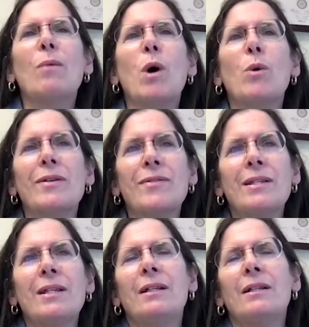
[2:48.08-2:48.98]
what we've
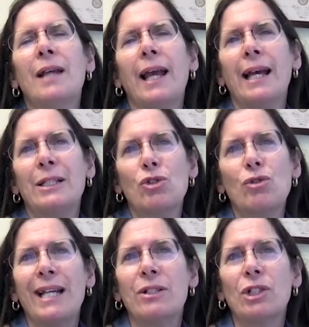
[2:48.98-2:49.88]
seen and
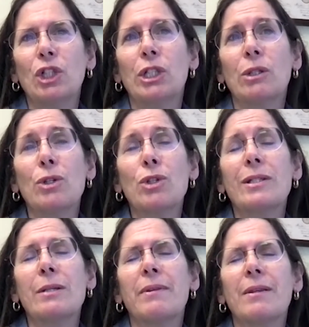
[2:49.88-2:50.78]
trying to look also
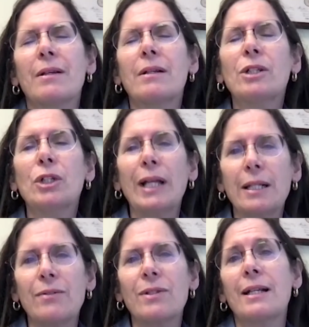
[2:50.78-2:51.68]
at some of the
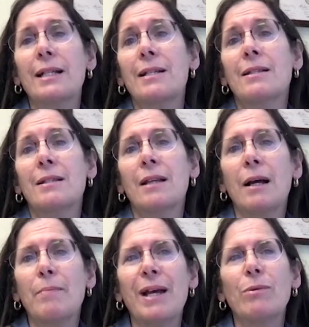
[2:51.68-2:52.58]
correlative studies
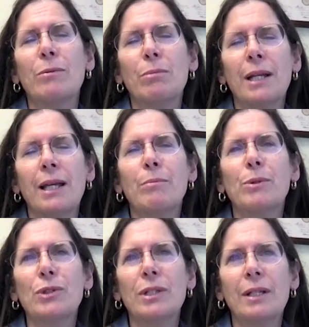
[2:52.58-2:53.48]
that we've been
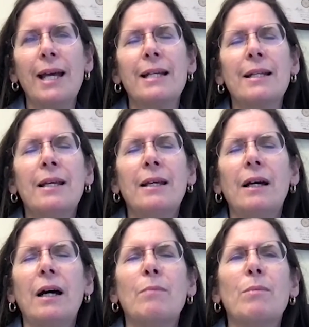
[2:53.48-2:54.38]
able to get,
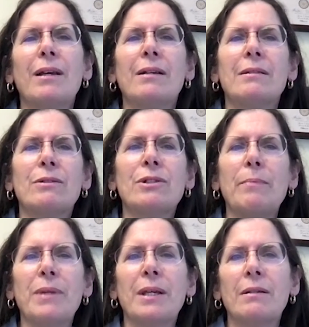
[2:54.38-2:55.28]
is there
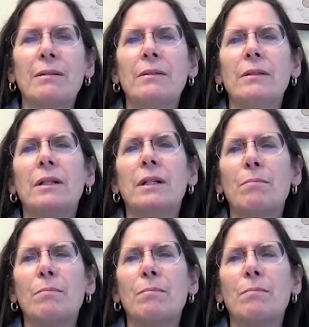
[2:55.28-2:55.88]
something